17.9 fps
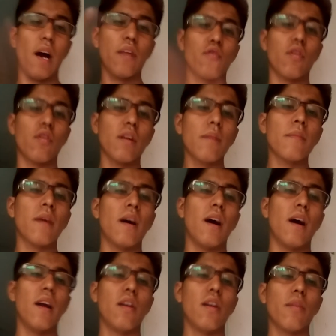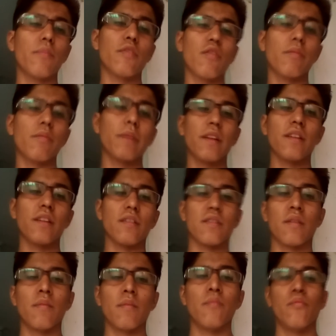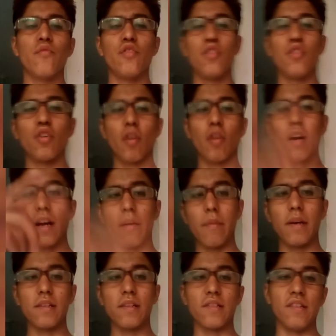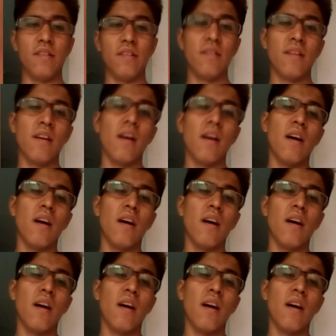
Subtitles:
Hi, Dre. I love your videos. You're amazing.